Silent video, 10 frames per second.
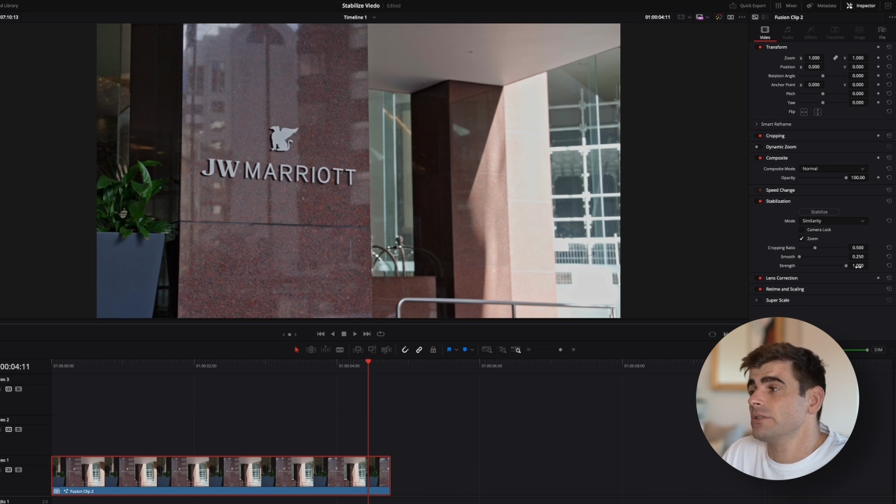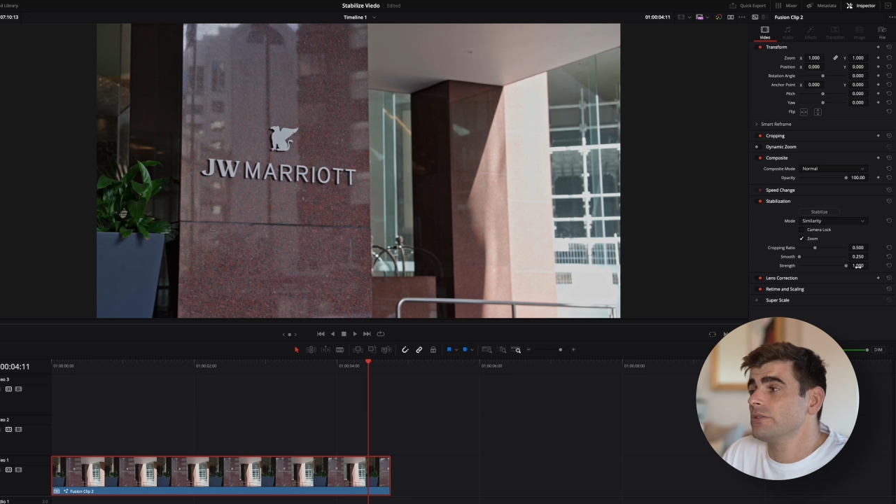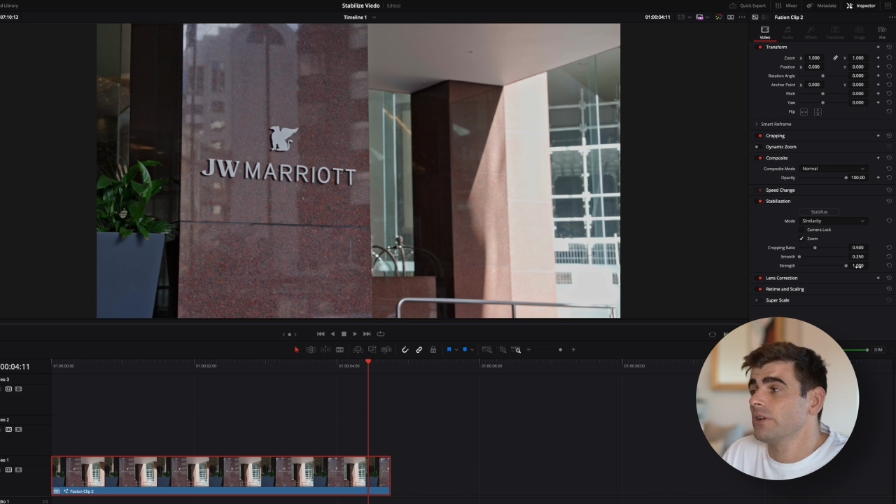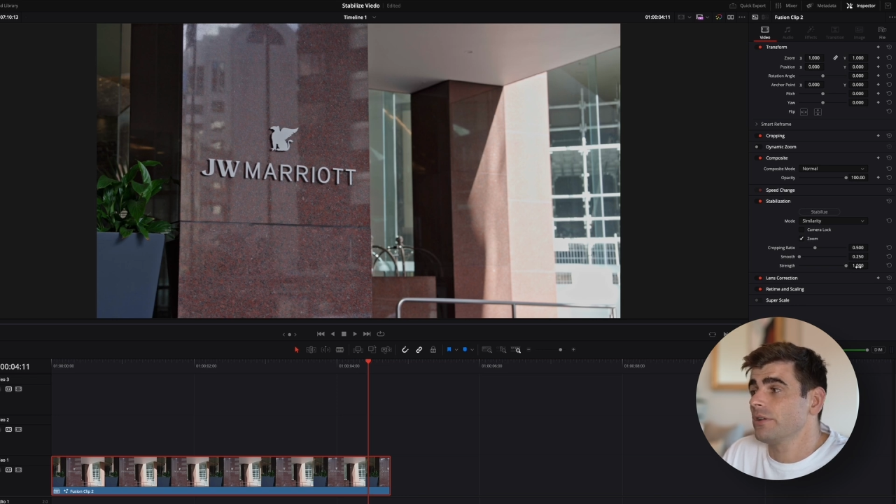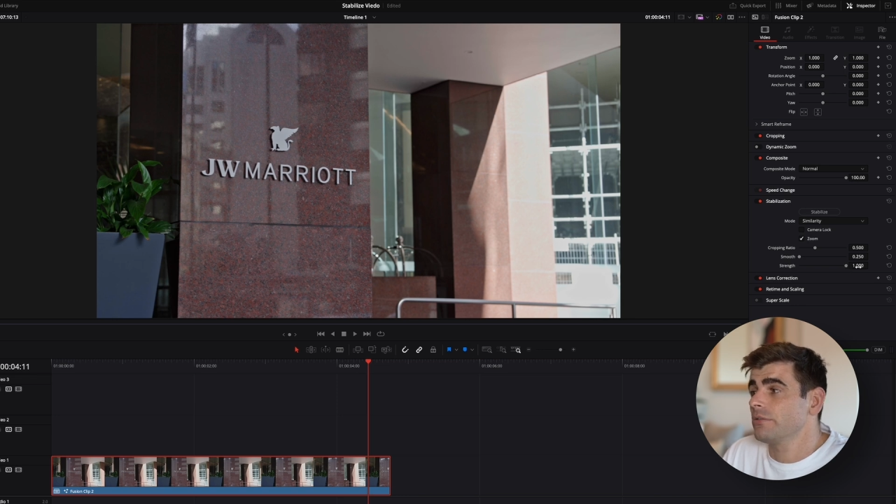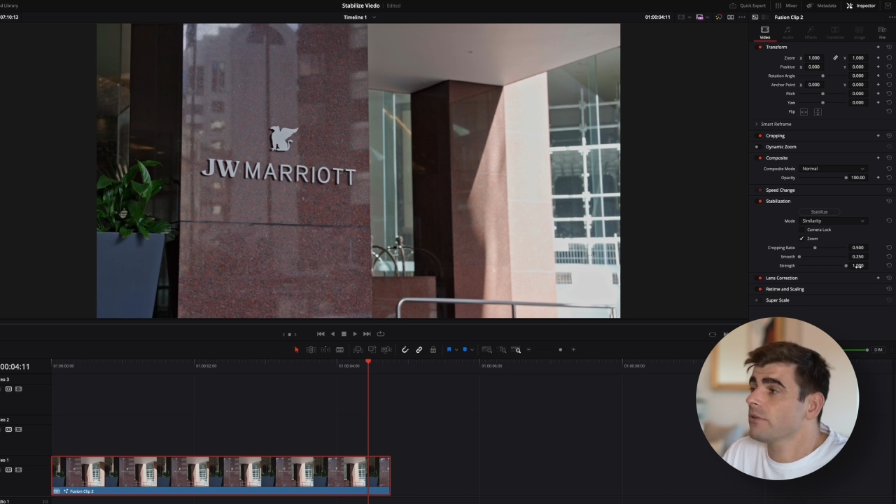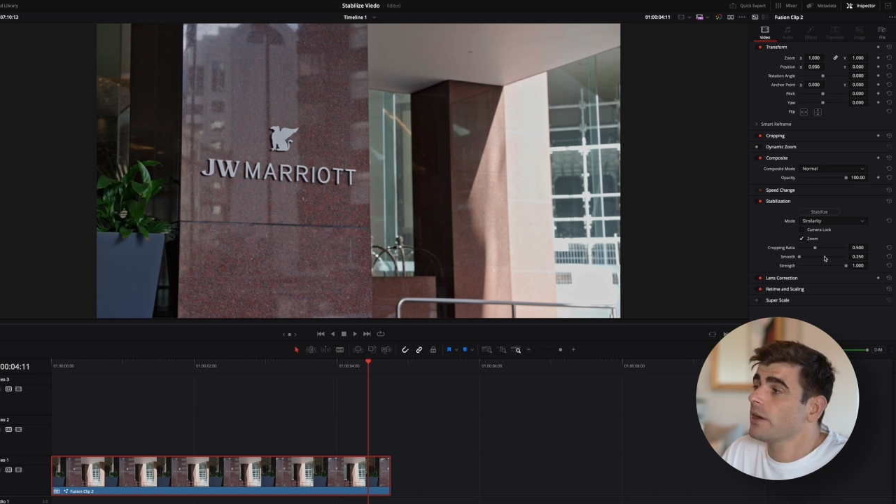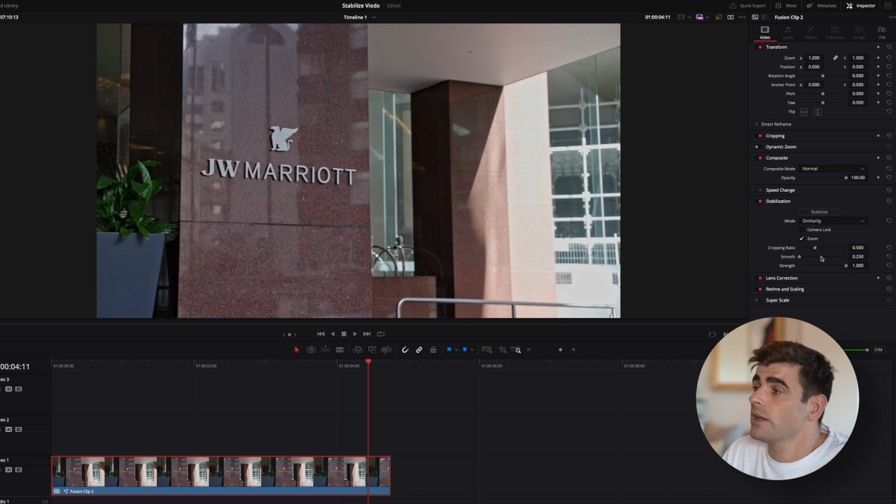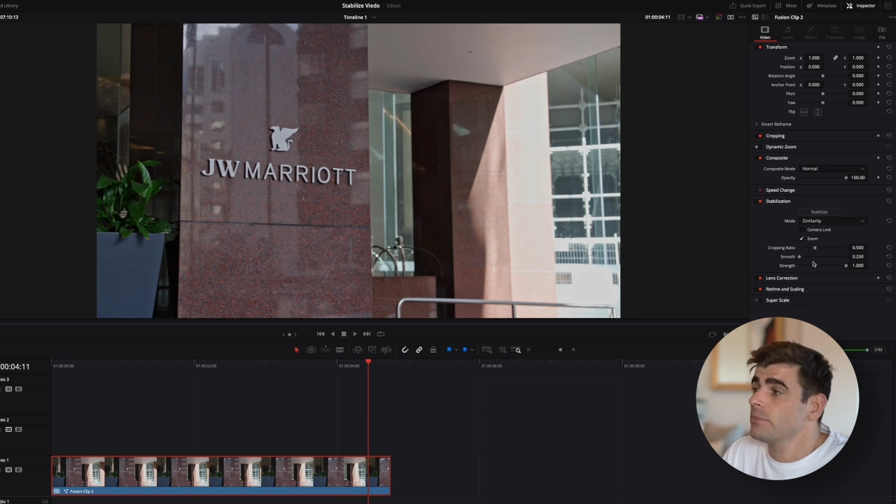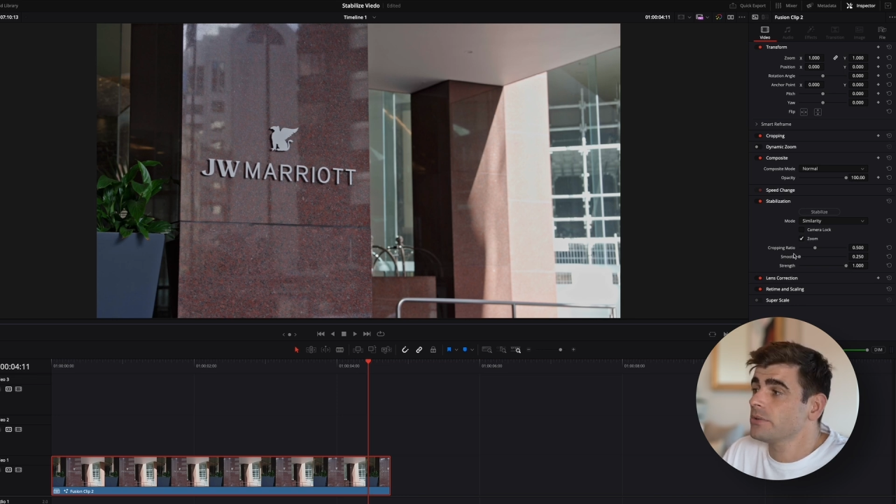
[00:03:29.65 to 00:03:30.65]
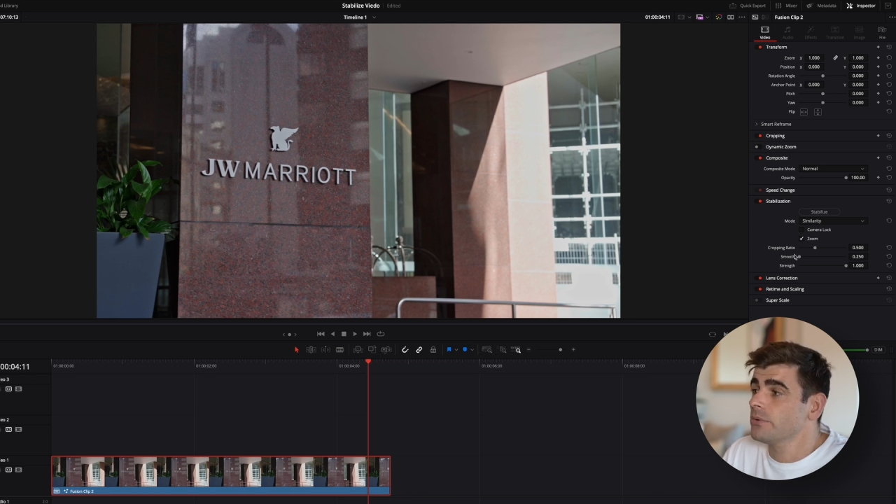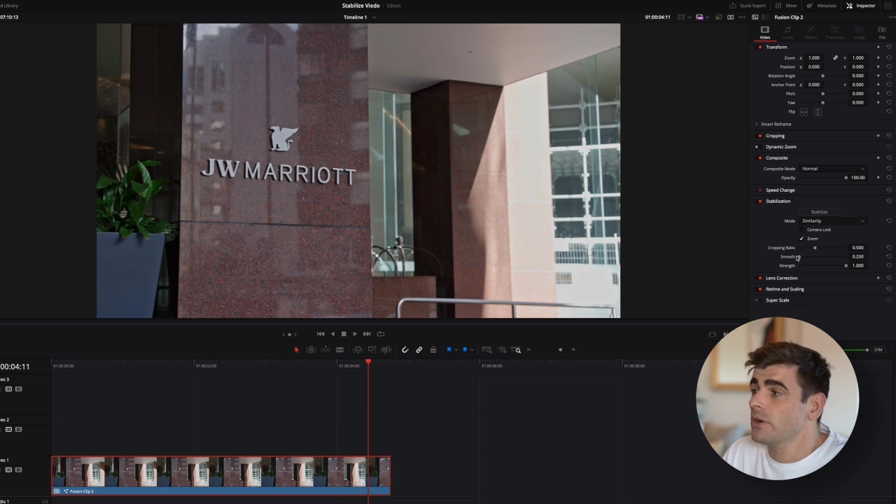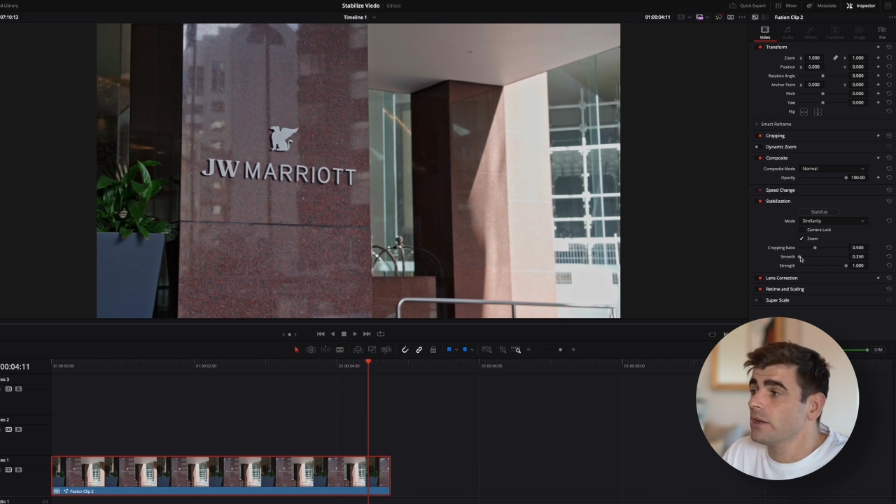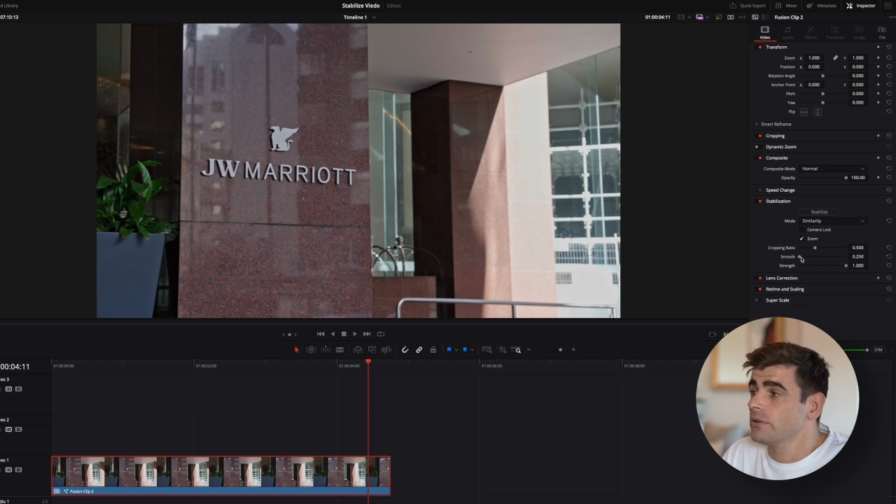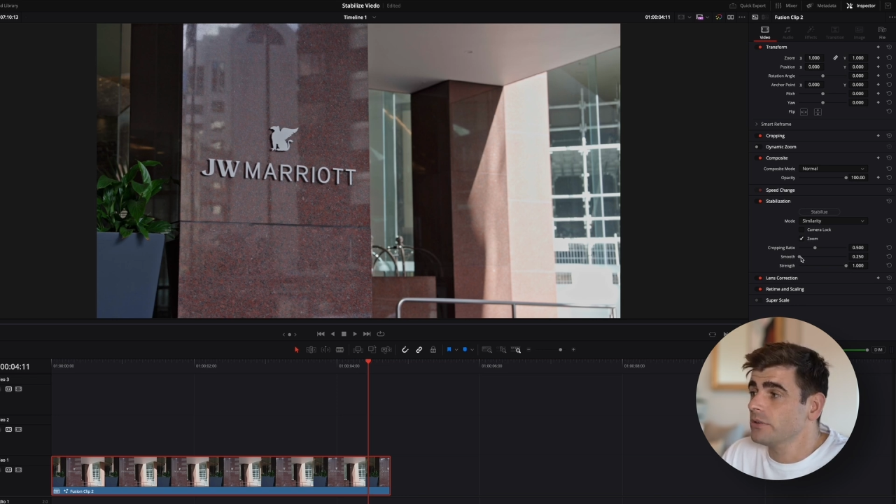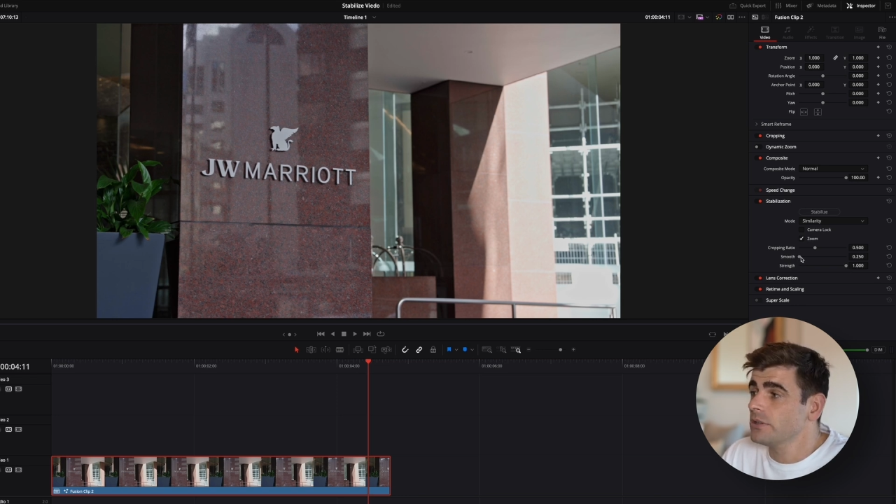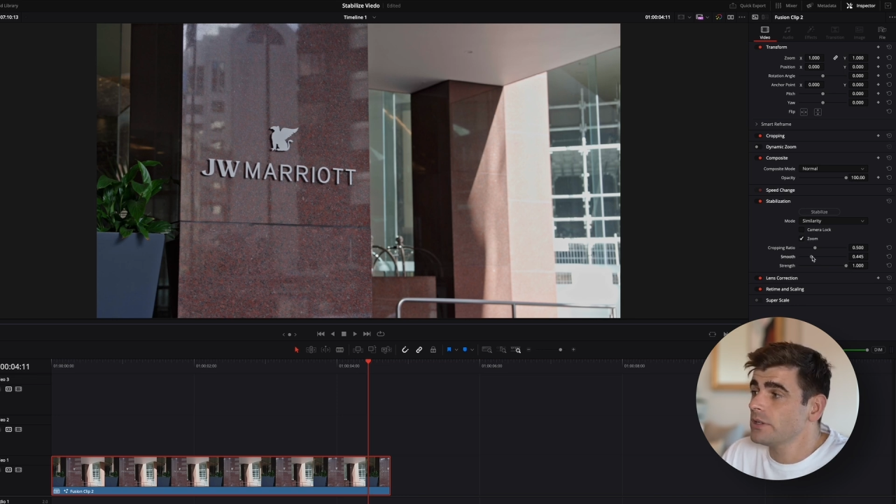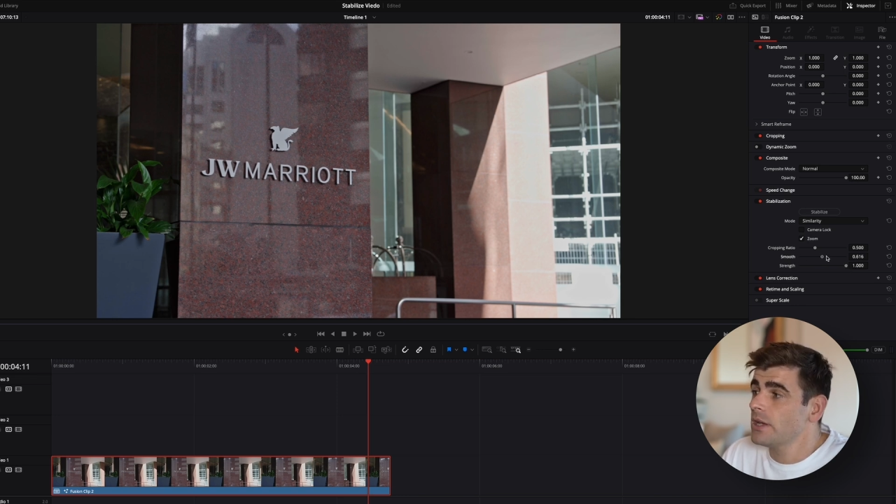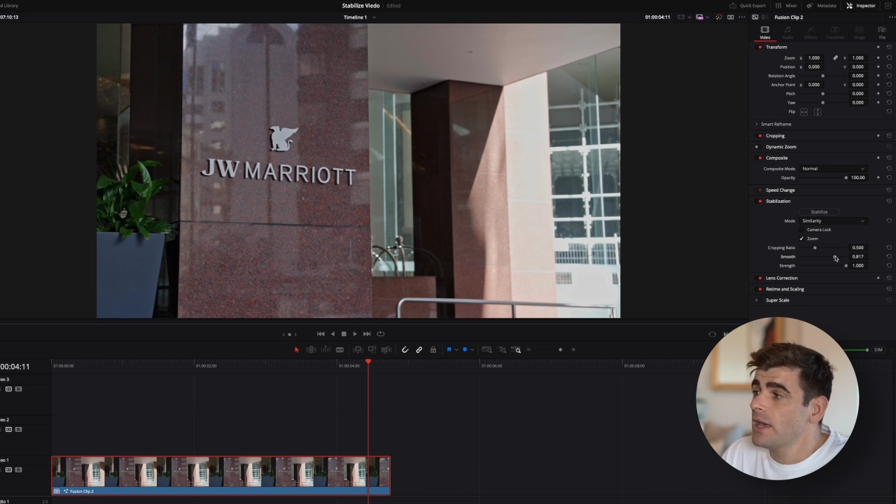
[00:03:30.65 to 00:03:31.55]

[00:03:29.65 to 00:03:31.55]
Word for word: strength right up to one hundred